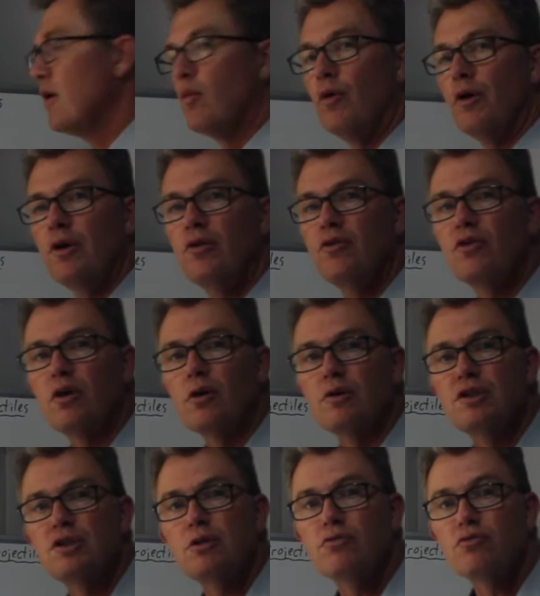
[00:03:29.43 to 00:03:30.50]
What you do
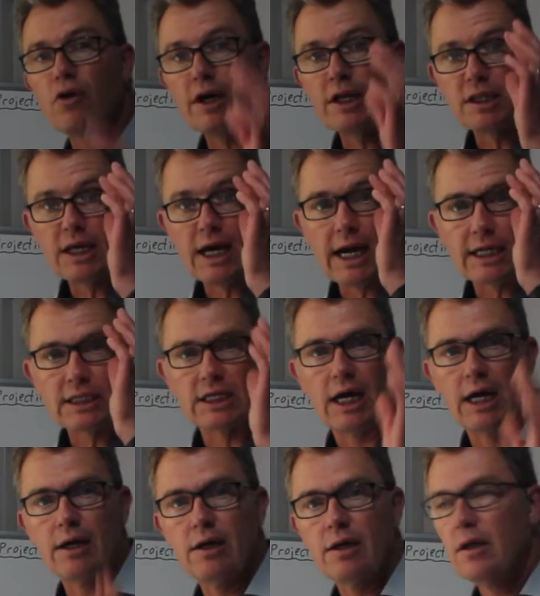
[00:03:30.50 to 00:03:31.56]
is you write data,
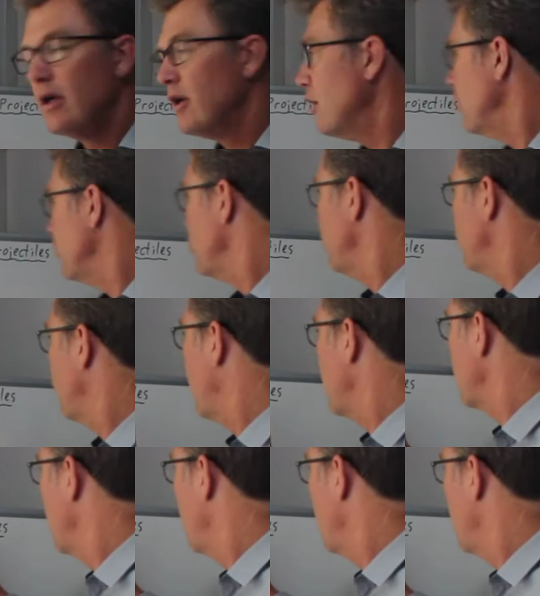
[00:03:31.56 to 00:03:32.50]
and you write